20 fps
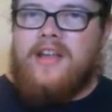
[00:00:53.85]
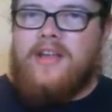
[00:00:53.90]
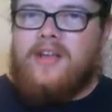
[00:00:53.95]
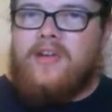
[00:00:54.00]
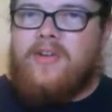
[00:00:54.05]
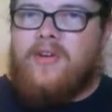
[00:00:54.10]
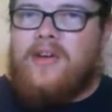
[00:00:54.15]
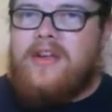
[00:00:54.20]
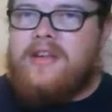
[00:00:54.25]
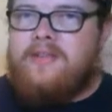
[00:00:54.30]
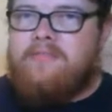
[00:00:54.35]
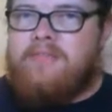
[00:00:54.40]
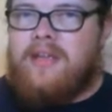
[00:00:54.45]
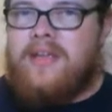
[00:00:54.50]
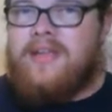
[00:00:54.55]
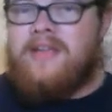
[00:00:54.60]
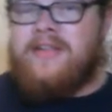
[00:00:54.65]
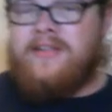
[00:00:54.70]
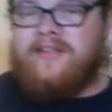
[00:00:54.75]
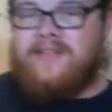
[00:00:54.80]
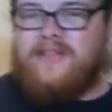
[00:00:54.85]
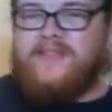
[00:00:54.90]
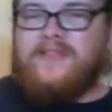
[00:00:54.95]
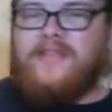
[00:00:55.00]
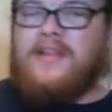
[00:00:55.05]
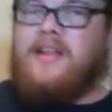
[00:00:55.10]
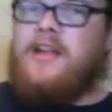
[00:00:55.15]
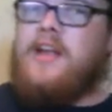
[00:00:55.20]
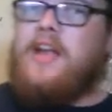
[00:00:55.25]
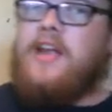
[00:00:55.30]
green beans,
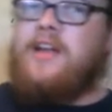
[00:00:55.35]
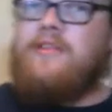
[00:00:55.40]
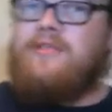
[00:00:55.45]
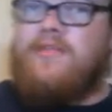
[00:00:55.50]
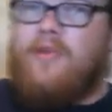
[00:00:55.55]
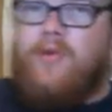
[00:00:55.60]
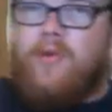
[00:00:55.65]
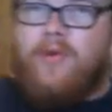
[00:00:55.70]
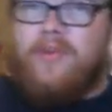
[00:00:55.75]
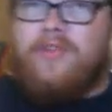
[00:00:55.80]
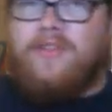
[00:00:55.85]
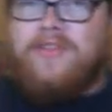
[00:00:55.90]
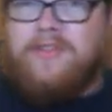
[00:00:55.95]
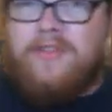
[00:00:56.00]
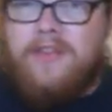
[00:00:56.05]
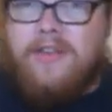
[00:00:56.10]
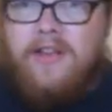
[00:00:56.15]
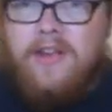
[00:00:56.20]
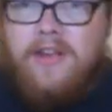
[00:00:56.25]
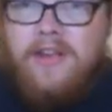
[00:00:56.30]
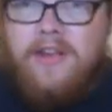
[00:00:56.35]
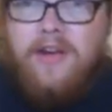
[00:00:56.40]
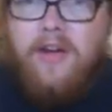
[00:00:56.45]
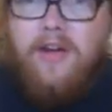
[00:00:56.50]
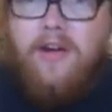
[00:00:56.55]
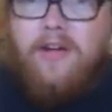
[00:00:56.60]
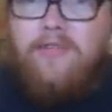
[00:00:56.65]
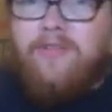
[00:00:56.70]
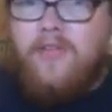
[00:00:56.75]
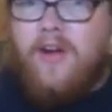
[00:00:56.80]
and of course,
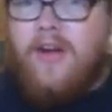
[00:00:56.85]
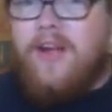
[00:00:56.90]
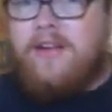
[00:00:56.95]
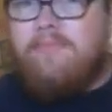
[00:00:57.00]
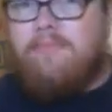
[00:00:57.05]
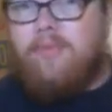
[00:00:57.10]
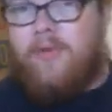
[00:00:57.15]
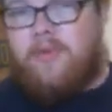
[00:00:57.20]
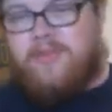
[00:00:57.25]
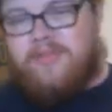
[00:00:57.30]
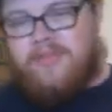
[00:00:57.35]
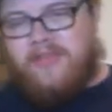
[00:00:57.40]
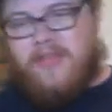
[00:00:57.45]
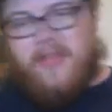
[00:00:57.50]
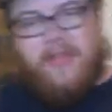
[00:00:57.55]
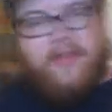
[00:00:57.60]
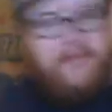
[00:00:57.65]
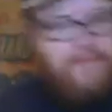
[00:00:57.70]
our fried pork steak.